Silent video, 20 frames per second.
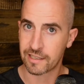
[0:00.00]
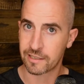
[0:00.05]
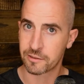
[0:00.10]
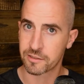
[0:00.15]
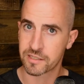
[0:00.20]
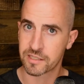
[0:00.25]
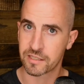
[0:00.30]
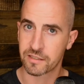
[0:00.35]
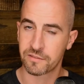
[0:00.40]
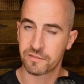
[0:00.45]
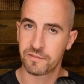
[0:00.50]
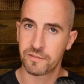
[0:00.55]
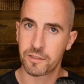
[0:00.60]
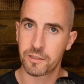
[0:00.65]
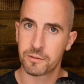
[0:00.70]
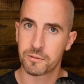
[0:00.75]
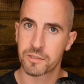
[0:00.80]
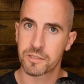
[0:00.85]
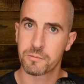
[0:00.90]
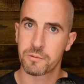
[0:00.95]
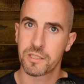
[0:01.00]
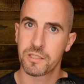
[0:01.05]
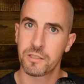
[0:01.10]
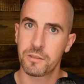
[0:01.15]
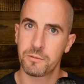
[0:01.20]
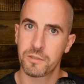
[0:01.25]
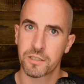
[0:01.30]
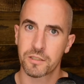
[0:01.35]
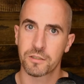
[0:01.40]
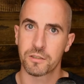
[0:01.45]
ourselves forwards, we
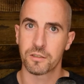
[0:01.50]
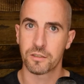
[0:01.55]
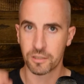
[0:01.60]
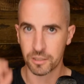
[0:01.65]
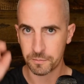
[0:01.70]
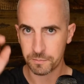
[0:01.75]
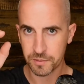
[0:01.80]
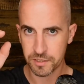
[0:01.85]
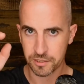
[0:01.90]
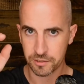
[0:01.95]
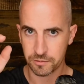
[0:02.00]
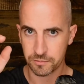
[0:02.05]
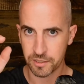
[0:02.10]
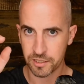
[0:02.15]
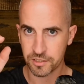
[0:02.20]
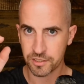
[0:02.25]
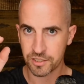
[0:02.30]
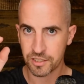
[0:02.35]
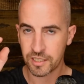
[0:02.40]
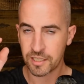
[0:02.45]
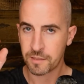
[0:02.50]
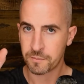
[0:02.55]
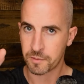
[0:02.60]
don't want to go up too much,